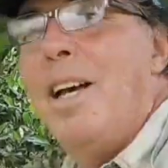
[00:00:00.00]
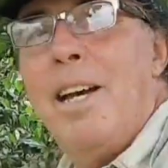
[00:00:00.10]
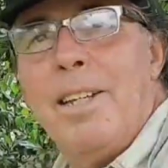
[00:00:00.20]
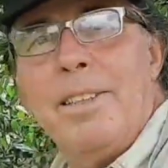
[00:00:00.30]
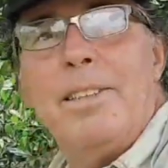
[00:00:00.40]

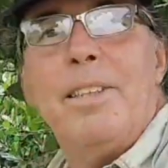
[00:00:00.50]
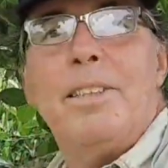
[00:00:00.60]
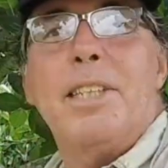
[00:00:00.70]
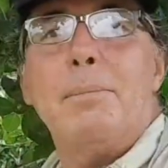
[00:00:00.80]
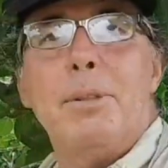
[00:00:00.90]
And
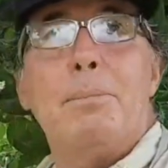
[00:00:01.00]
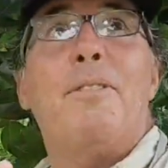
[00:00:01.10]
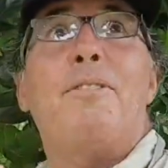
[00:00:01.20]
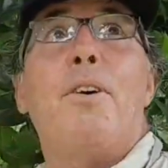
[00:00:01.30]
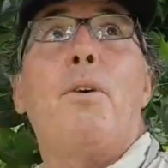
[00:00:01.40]
tip number
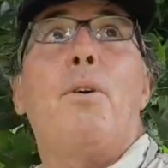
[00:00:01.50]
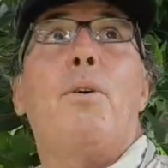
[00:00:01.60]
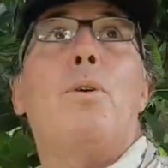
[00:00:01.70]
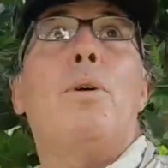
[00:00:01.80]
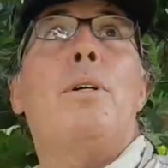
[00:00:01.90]

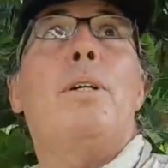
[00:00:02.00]
4